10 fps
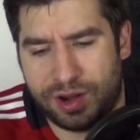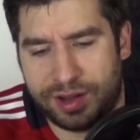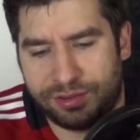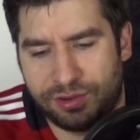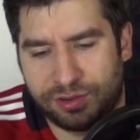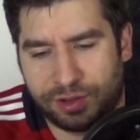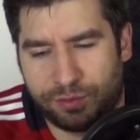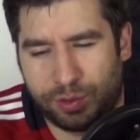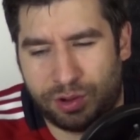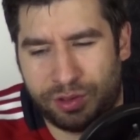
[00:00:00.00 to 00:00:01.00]
got to ask yourself,
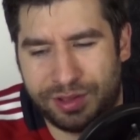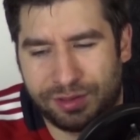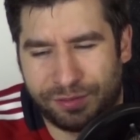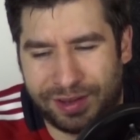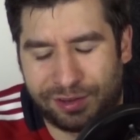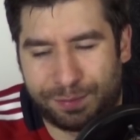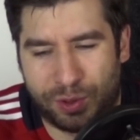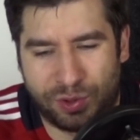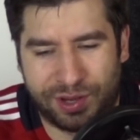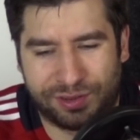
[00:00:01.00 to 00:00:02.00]
what are all these events,
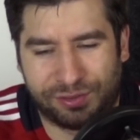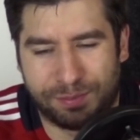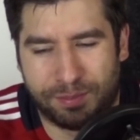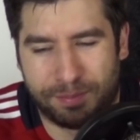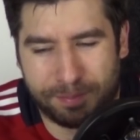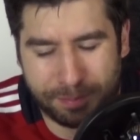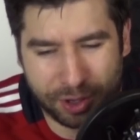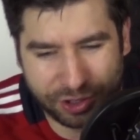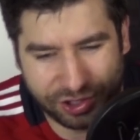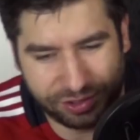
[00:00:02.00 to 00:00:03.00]
protests,
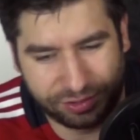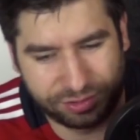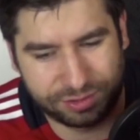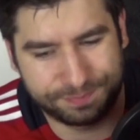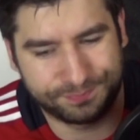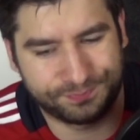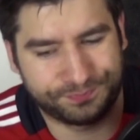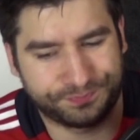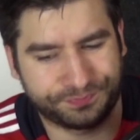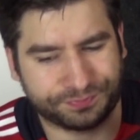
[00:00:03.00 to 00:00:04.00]
marches?
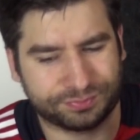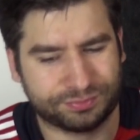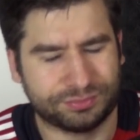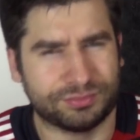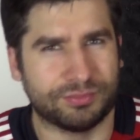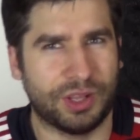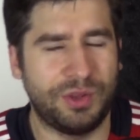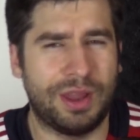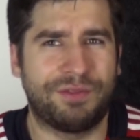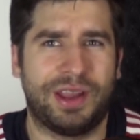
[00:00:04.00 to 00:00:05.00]

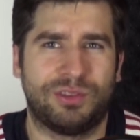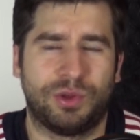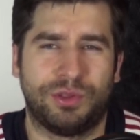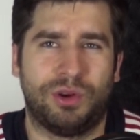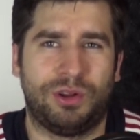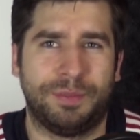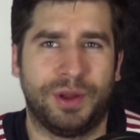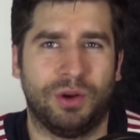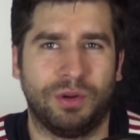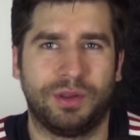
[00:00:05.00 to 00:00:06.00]
You have to ask what they're all
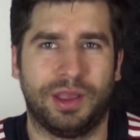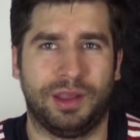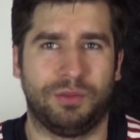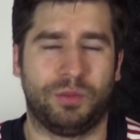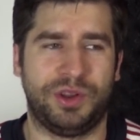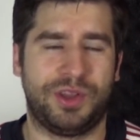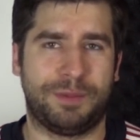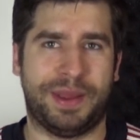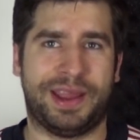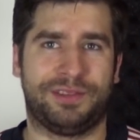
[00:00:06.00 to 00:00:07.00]
about. And when you
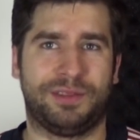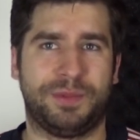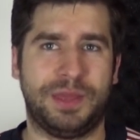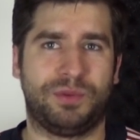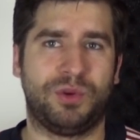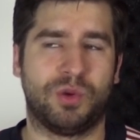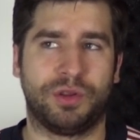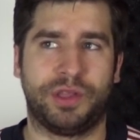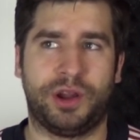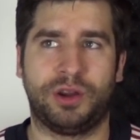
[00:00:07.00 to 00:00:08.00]
get past the people who
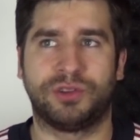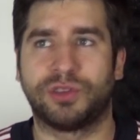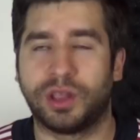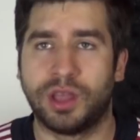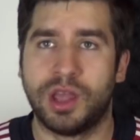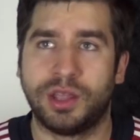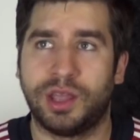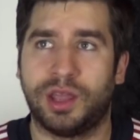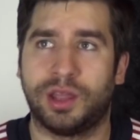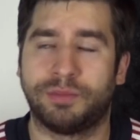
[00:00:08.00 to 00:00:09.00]
are there just like,
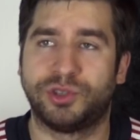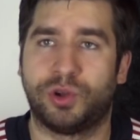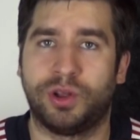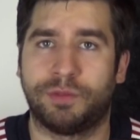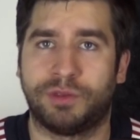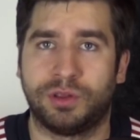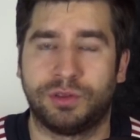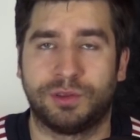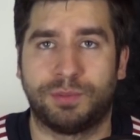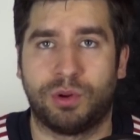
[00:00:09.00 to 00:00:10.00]
yeah, I'm showing up to
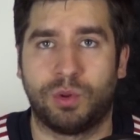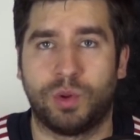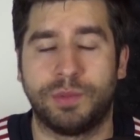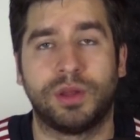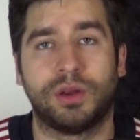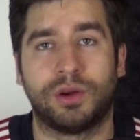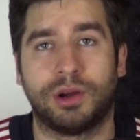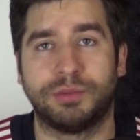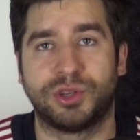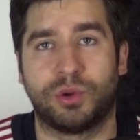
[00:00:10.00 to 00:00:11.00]
support women,
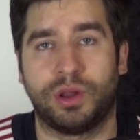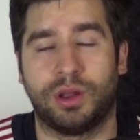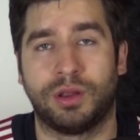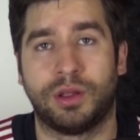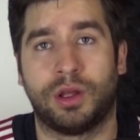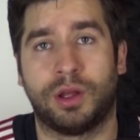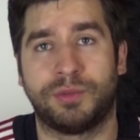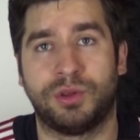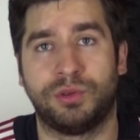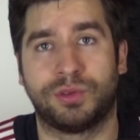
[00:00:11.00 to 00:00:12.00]
or I'm showing
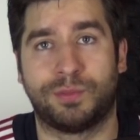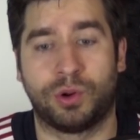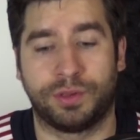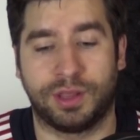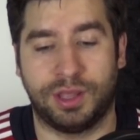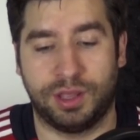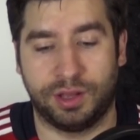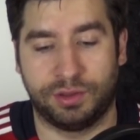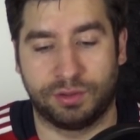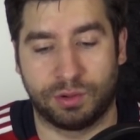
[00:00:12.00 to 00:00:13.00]
up to support the
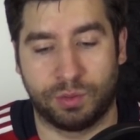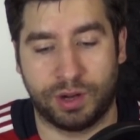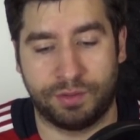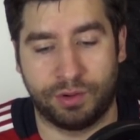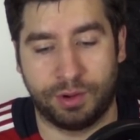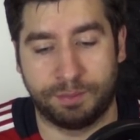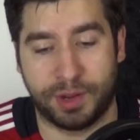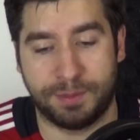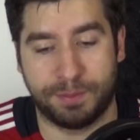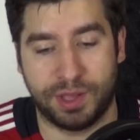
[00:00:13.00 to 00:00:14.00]
kids, or whatever it
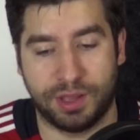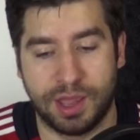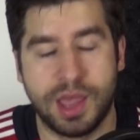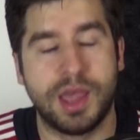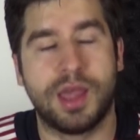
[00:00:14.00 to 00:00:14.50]
might be,